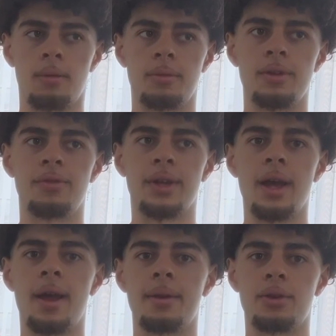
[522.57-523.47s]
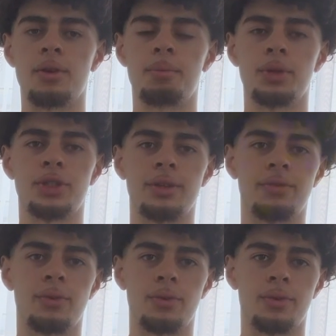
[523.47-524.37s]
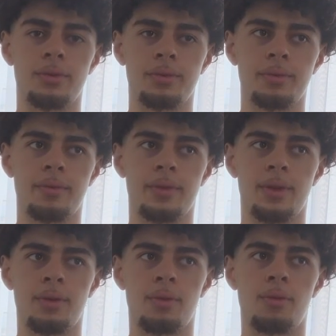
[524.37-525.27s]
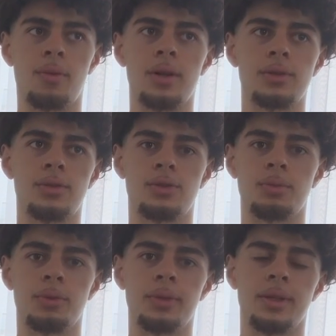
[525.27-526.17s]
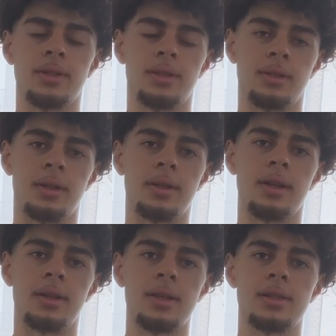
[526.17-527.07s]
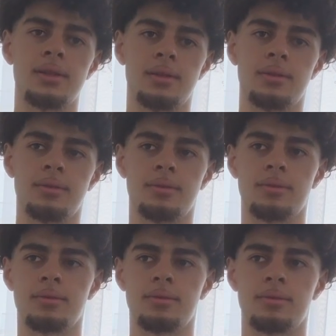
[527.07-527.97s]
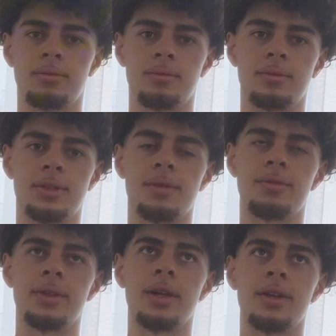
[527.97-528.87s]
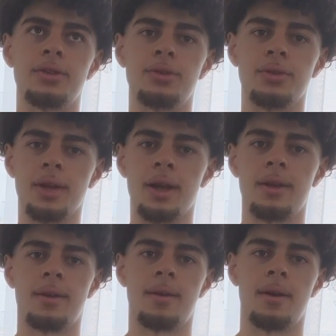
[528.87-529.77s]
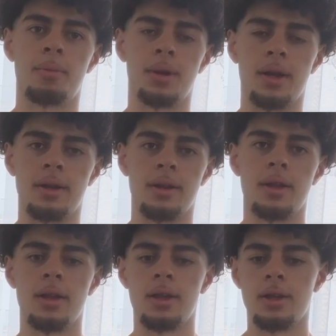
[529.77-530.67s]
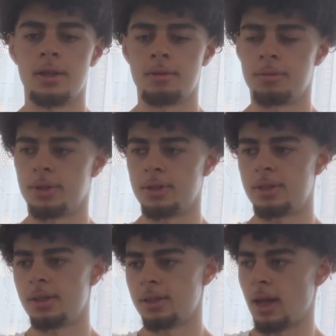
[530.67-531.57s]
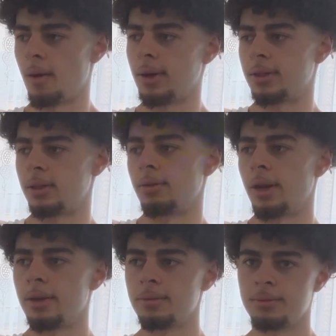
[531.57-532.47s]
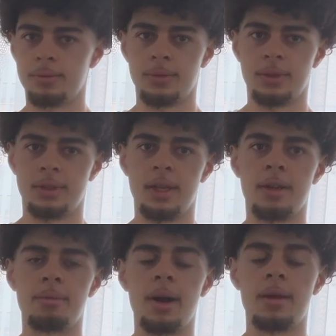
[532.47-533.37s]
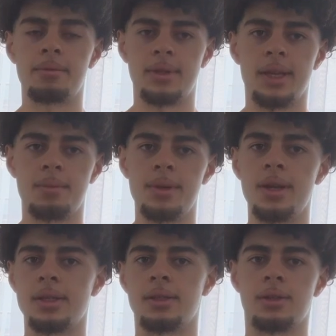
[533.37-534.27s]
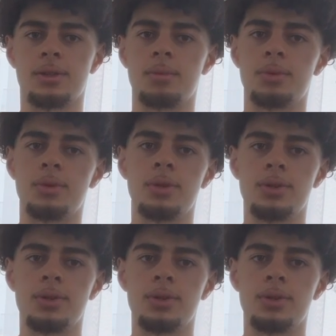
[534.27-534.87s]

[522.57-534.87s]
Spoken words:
If you can, push it for 1 to 2 more weeks, then yeah, that's something that you can apply. Because this is how I did it, right? Take me as an example.